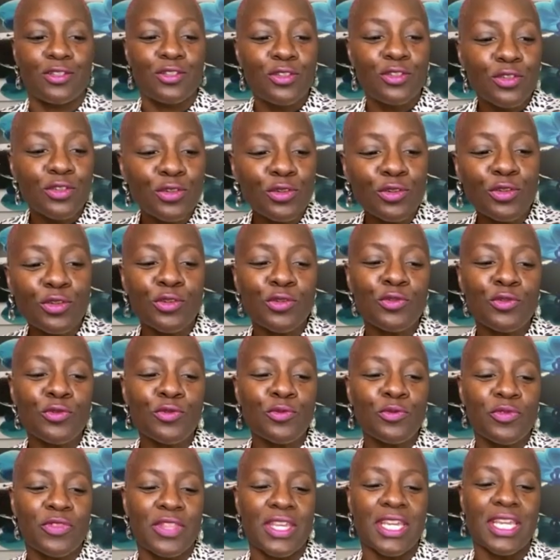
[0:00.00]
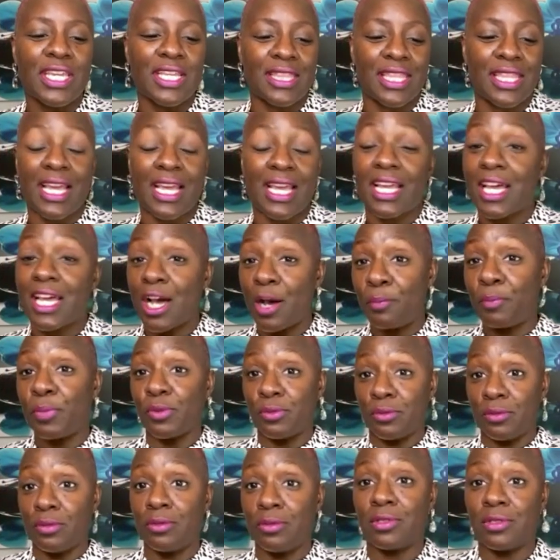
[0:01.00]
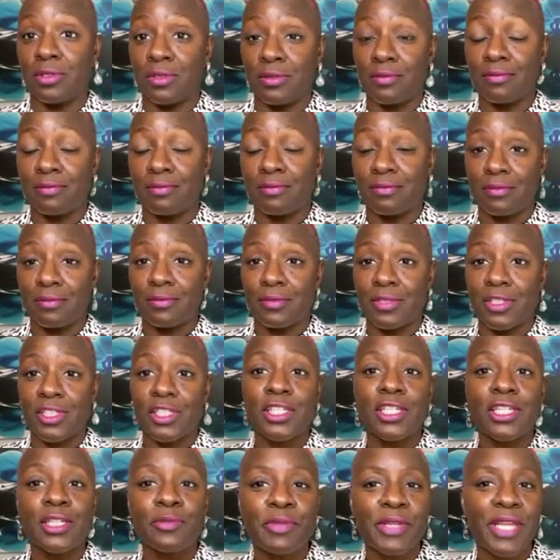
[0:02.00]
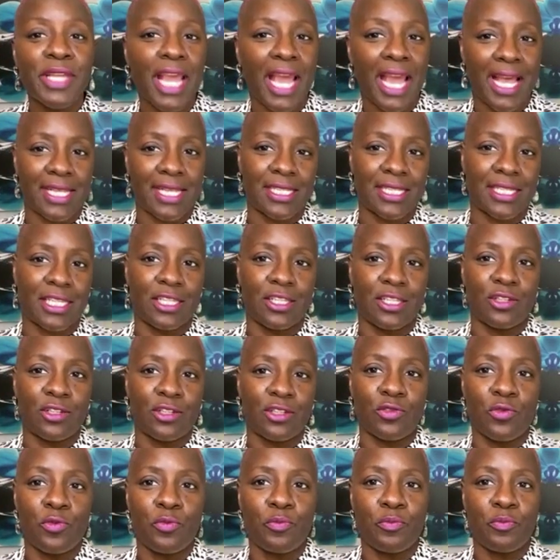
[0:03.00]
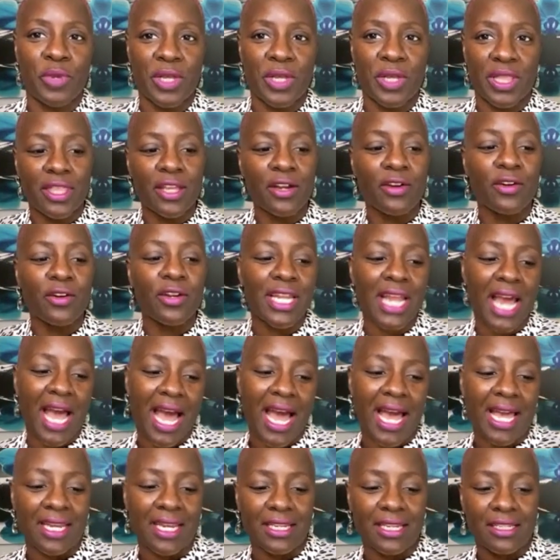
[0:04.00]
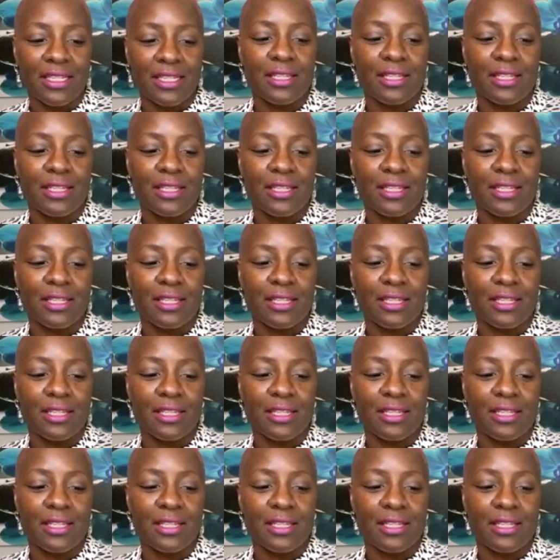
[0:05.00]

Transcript: do you think that couples mm-hmm. should be asking you, but they're not?